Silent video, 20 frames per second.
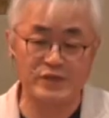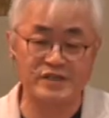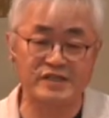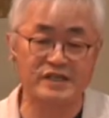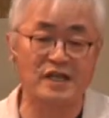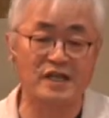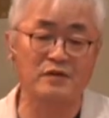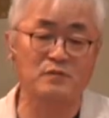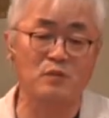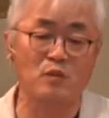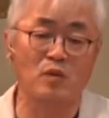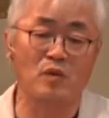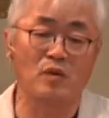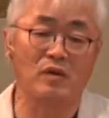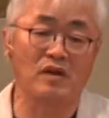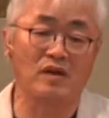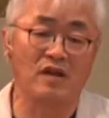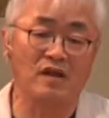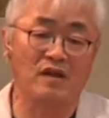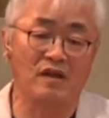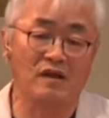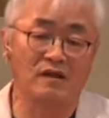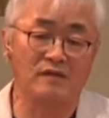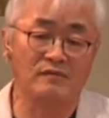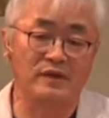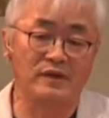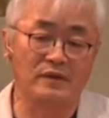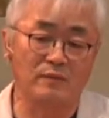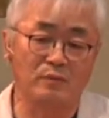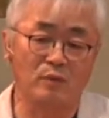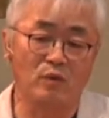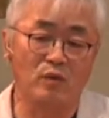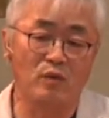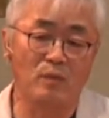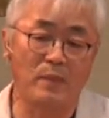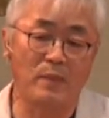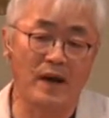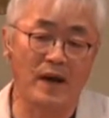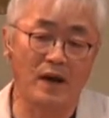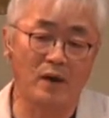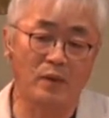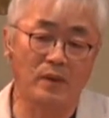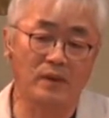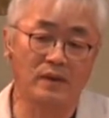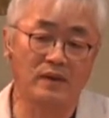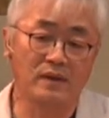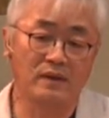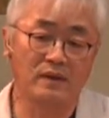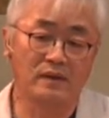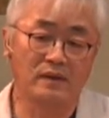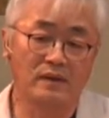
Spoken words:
sing more love and more power?